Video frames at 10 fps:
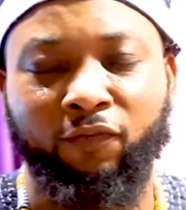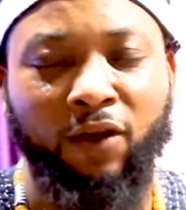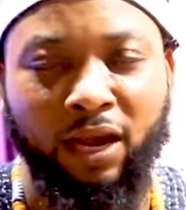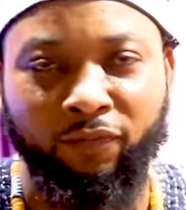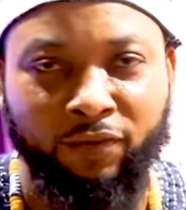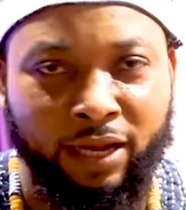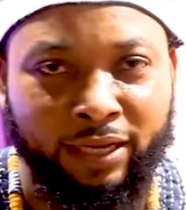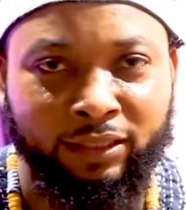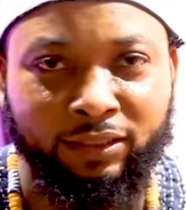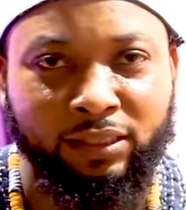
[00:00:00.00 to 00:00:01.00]
08
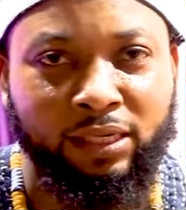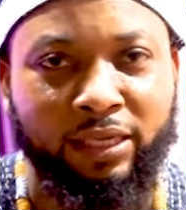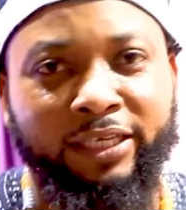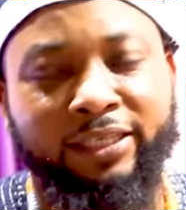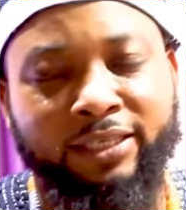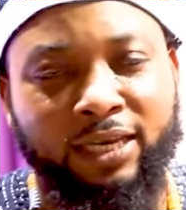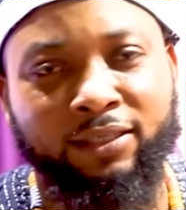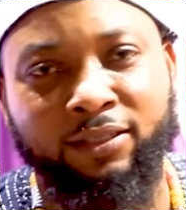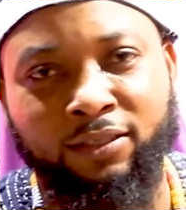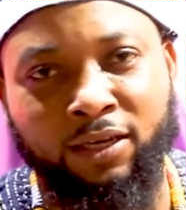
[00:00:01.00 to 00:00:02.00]

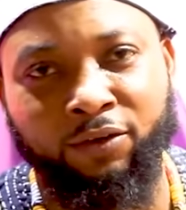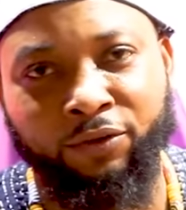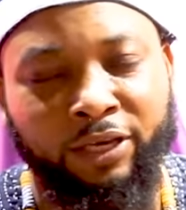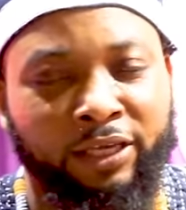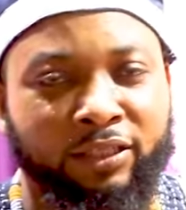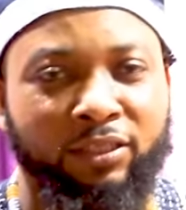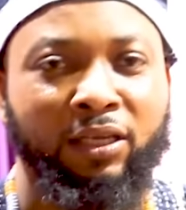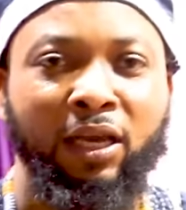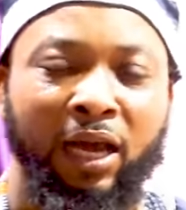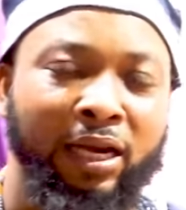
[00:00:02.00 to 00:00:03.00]
0596 06 59 608
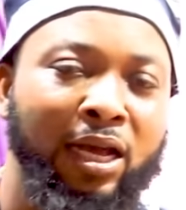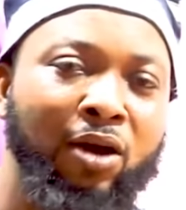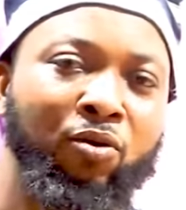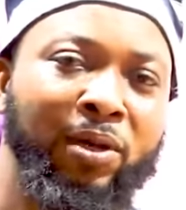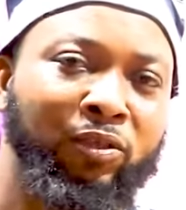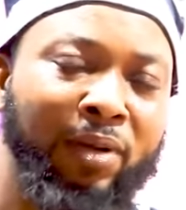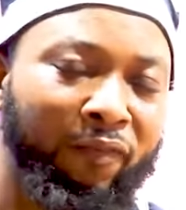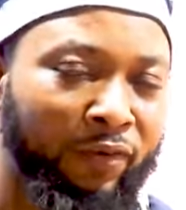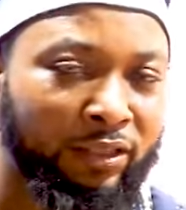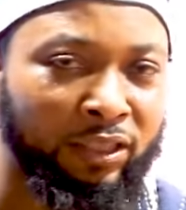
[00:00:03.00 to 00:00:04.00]
and now over to me
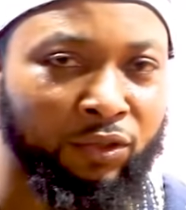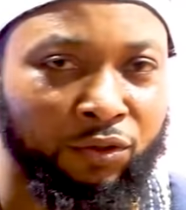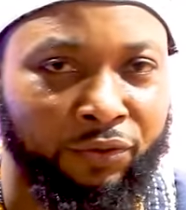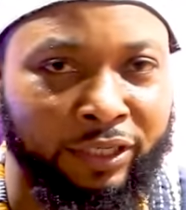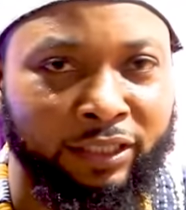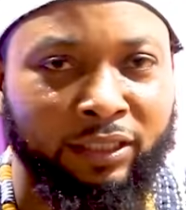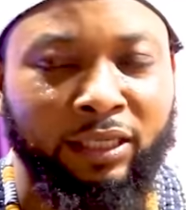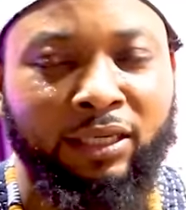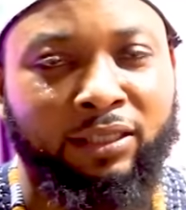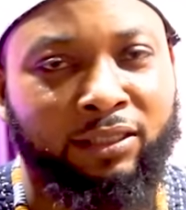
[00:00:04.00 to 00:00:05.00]
for a tigo way
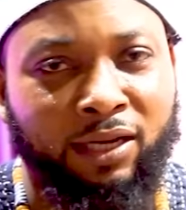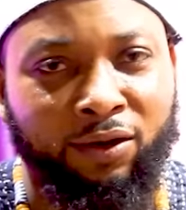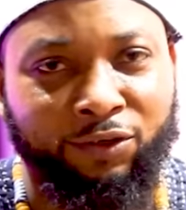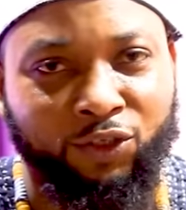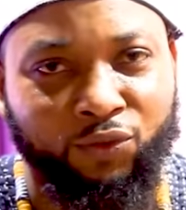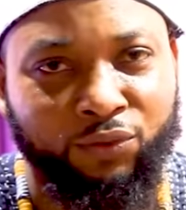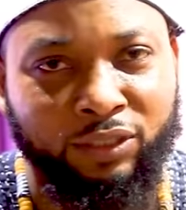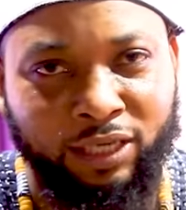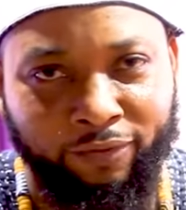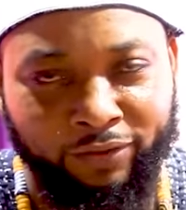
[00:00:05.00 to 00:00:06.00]

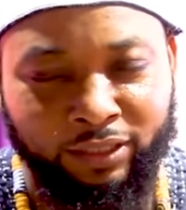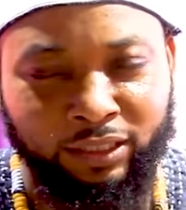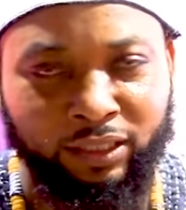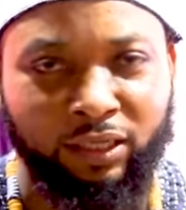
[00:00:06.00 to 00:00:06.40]
0274356